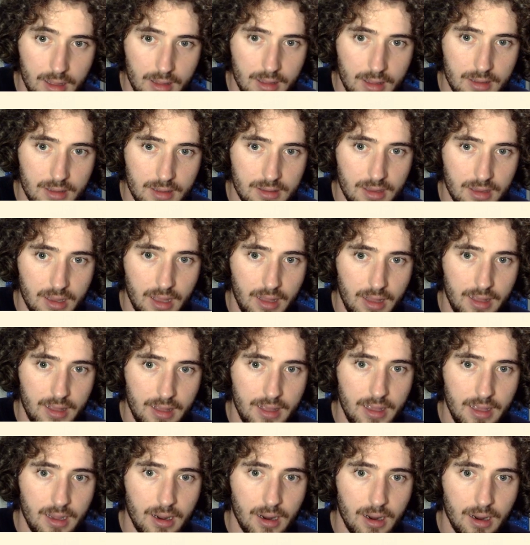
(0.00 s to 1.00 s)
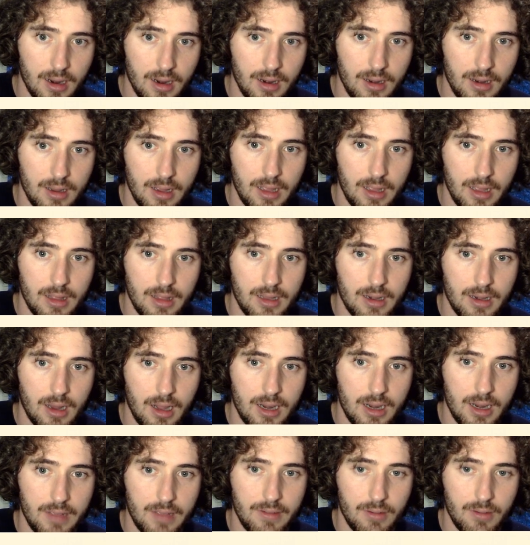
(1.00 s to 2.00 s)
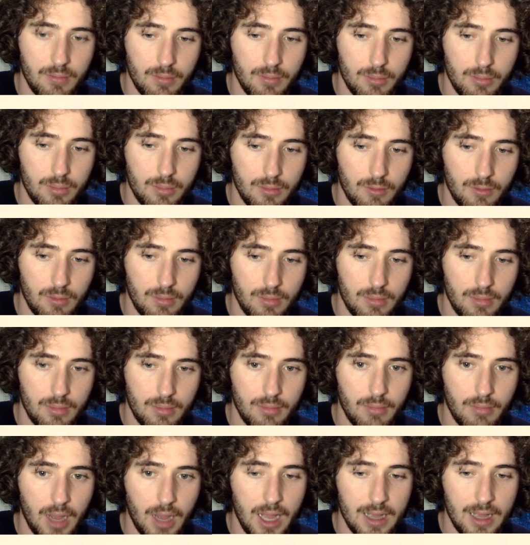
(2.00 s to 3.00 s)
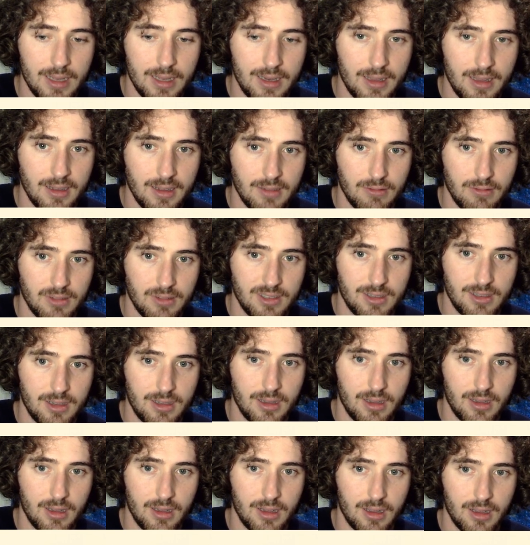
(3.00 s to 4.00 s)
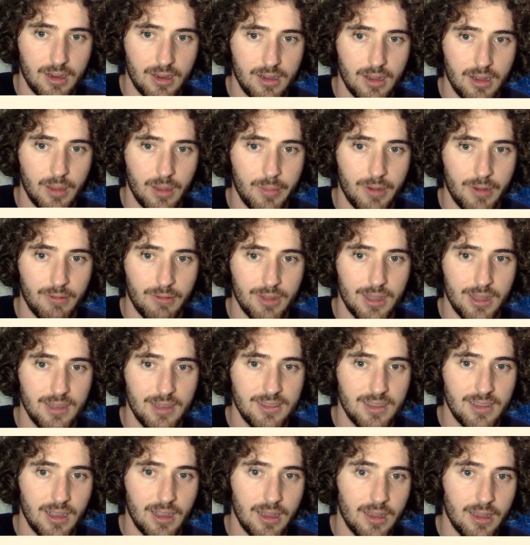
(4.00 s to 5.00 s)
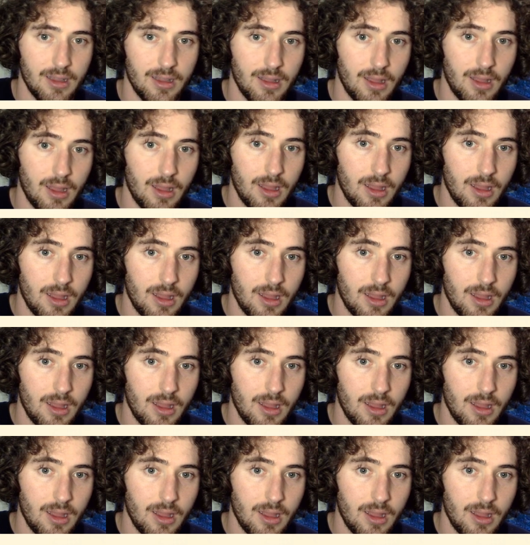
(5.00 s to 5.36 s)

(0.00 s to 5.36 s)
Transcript: Let's look at here, and then not even my ideas was to come in with this knight,